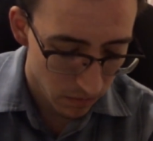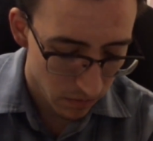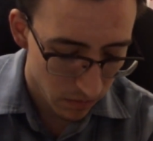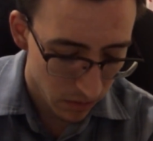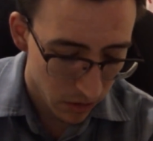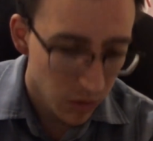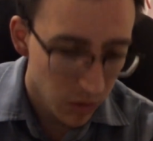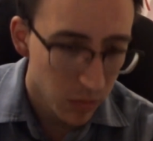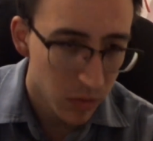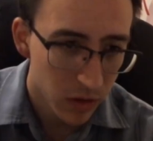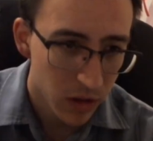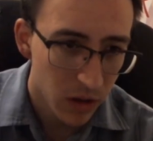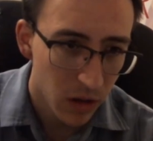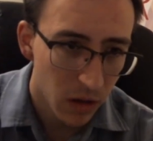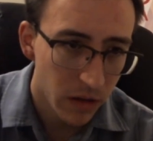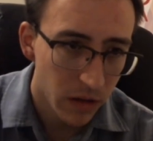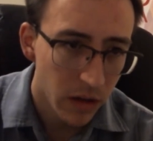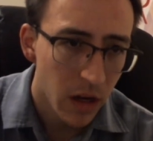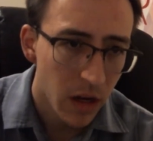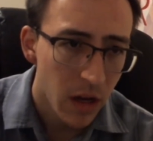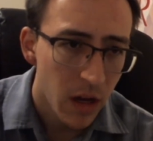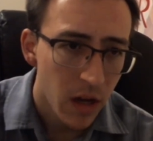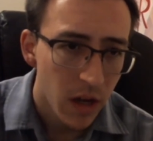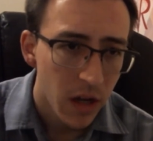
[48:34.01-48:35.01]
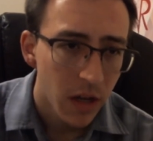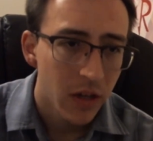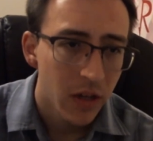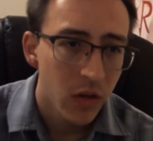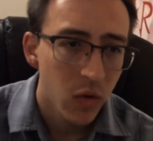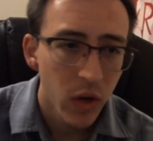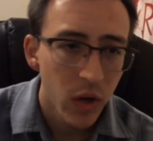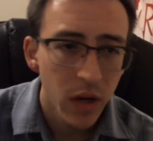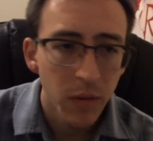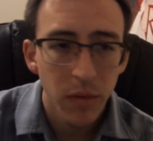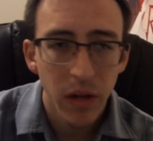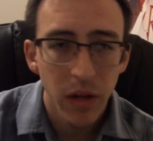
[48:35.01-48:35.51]
Super solid.
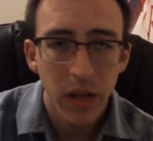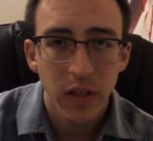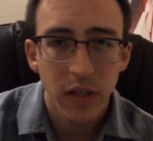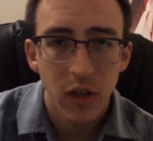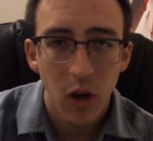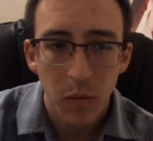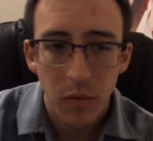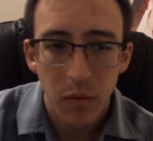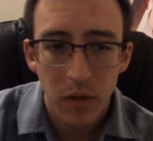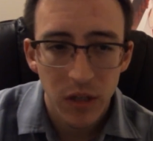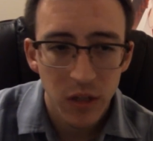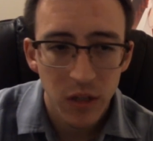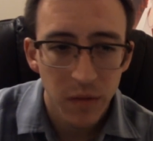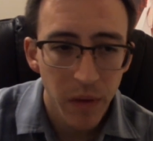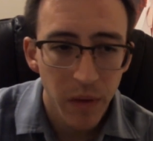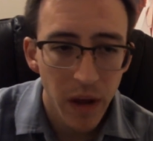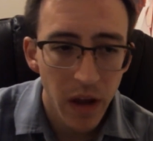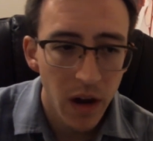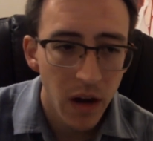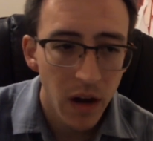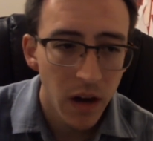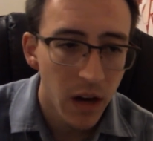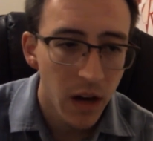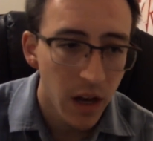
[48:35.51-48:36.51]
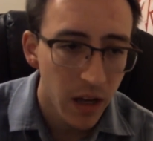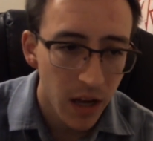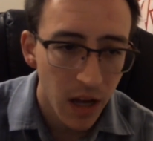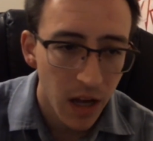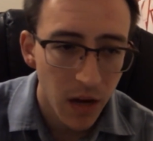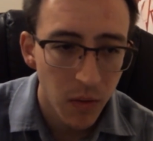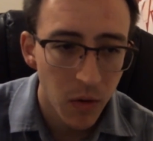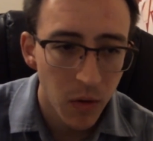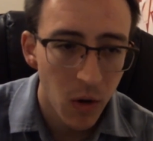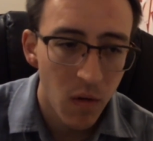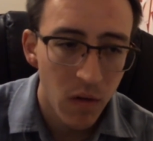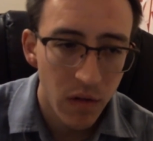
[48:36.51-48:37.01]
Twin Blades of Hope and Despair. I kind
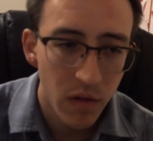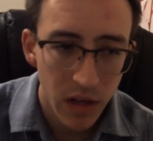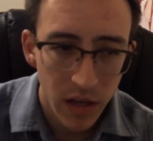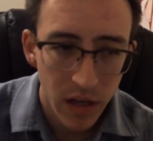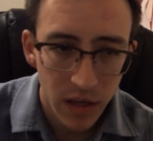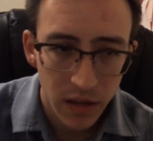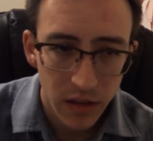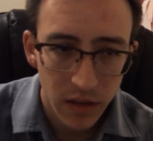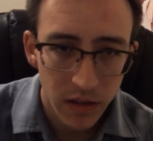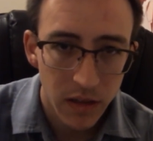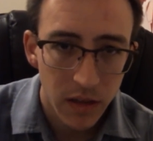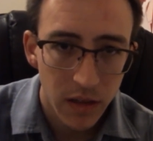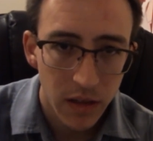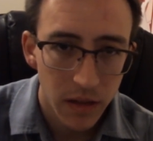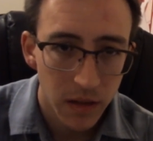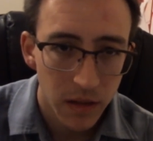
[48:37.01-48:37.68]
of went over this.